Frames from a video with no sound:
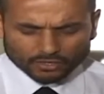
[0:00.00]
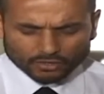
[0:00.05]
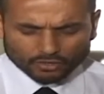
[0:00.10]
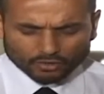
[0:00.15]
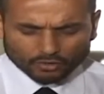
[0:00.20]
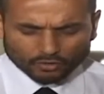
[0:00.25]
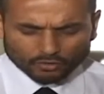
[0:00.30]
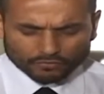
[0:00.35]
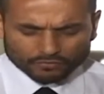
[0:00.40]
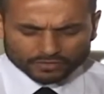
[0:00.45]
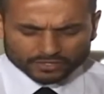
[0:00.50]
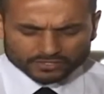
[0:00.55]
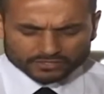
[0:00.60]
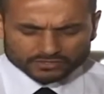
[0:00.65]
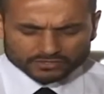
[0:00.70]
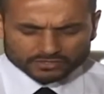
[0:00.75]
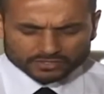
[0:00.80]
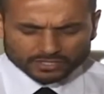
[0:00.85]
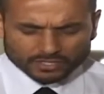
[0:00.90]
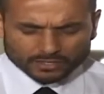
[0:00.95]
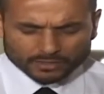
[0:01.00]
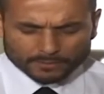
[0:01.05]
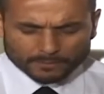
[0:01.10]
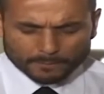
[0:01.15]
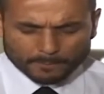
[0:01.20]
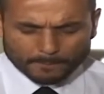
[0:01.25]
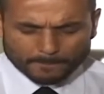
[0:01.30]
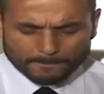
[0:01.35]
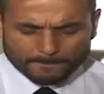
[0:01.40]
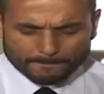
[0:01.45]
of this
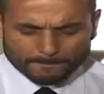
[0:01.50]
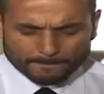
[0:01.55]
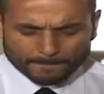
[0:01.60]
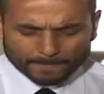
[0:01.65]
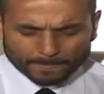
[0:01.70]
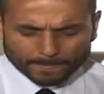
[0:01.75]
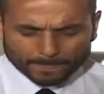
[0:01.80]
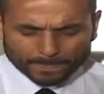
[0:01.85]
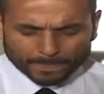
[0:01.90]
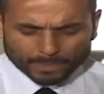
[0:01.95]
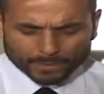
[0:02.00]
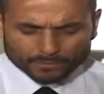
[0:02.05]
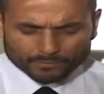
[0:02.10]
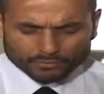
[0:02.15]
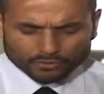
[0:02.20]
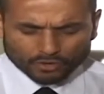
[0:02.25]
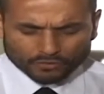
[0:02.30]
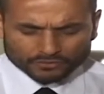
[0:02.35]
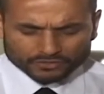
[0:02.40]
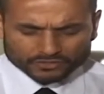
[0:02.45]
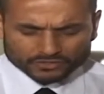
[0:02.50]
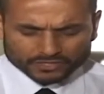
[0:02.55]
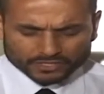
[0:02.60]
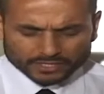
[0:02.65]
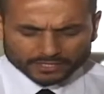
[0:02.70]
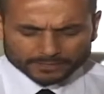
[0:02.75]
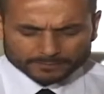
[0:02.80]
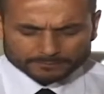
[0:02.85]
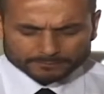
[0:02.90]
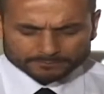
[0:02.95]
prophecy
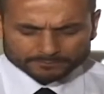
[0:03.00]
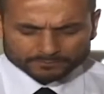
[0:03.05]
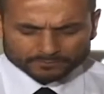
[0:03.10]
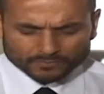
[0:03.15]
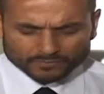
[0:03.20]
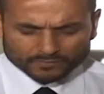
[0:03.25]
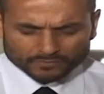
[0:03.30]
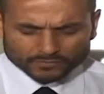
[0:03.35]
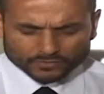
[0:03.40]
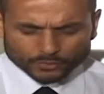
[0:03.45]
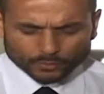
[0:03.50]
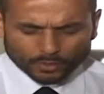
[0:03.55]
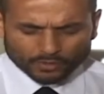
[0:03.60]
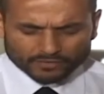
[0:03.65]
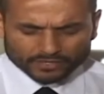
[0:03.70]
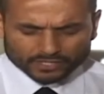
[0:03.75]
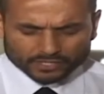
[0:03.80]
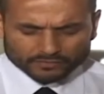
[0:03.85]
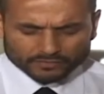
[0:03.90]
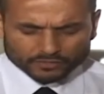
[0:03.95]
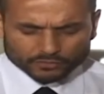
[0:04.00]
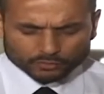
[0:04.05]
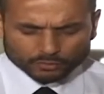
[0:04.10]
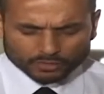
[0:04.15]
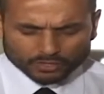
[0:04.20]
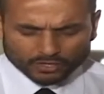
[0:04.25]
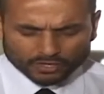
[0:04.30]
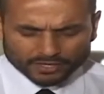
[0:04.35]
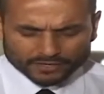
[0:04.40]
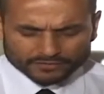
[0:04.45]
to our individual
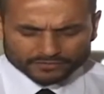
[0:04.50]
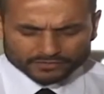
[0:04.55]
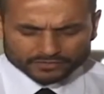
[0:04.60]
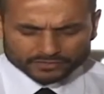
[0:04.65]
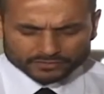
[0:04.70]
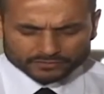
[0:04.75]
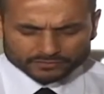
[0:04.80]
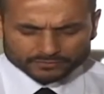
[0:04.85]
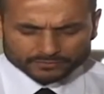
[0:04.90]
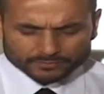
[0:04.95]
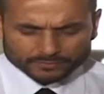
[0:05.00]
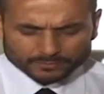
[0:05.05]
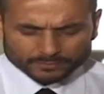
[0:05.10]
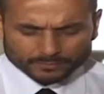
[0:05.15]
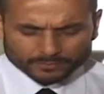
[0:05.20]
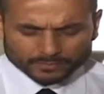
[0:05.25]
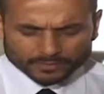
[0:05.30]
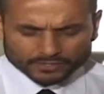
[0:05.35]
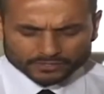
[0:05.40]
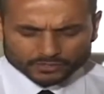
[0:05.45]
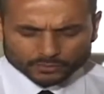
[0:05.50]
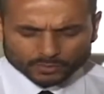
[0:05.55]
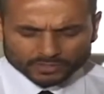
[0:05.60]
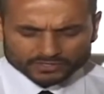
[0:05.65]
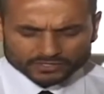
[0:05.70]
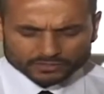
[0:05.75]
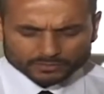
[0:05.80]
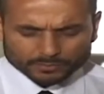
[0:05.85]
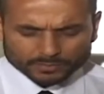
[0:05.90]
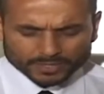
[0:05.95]
lives and to us
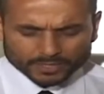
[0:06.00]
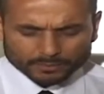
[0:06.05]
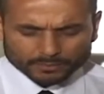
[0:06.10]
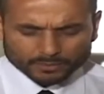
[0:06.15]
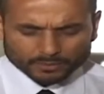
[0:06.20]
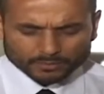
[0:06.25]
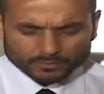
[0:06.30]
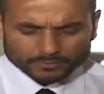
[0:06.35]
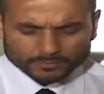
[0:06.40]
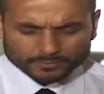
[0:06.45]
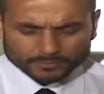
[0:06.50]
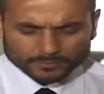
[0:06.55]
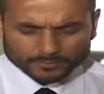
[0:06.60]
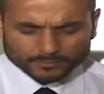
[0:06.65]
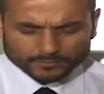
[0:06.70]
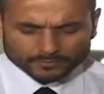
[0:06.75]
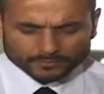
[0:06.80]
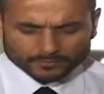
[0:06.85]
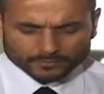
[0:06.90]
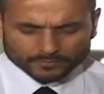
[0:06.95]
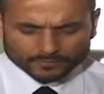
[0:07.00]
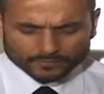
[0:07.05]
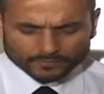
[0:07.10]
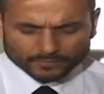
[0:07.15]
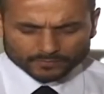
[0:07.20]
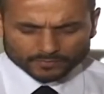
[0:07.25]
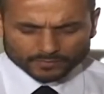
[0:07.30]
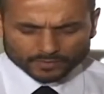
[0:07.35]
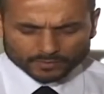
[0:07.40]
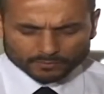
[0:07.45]
as a people.
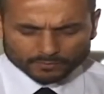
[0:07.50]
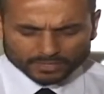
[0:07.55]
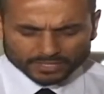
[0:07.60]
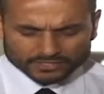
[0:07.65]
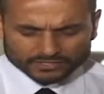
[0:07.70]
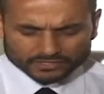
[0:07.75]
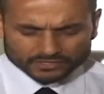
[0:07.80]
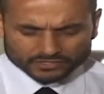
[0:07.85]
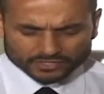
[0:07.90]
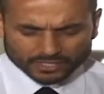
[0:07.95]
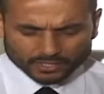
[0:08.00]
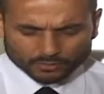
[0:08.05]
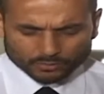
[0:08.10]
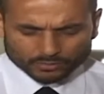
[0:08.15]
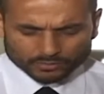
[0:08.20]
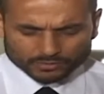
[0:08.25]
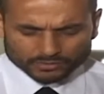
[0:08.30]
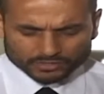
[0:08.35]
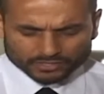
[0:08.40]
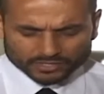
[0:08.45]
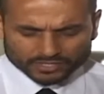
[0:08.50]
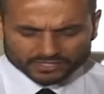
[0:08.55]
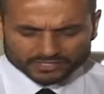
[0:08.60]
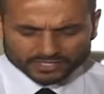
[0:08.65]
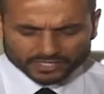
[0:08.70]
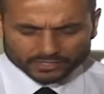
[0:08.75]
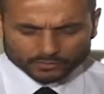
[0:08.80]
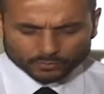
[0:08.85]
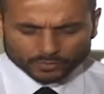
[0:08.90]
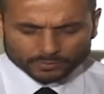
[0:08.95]
Bless us now to this
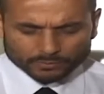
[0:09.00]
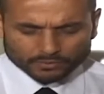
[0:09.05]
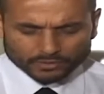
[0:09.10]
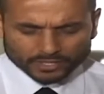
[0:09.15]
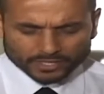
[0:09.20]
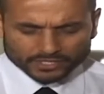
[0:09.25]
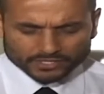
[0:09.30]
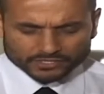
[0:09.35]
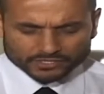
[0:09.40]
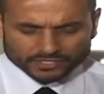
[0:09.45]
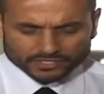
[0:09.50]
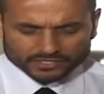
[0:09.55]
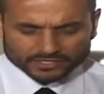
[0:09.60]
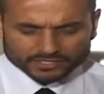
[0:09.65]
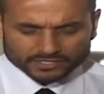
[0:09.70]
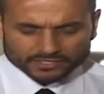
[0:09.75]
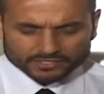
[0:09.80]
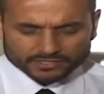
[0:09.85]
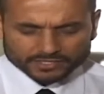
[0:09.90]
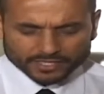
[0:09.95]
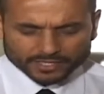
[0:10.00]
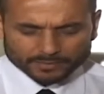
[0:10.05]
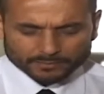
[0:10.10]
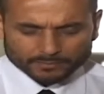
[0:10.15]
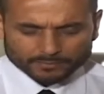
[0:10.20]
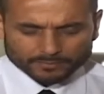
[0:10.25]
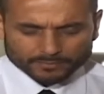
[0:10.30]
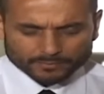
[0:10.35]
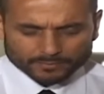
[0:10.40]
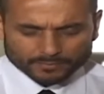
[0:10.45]
end, we pray in Jesus' name.
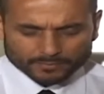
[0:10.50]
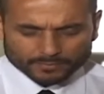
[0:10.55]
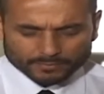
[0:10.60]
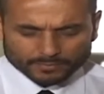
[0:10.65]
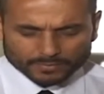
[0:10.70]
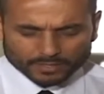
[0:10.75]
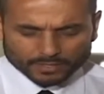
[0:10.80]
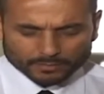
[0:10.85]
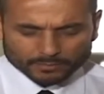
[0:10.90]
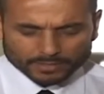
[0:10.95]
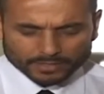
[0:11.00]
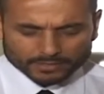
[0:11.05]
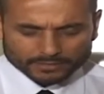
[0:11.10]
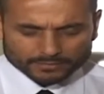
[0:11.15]
Amen.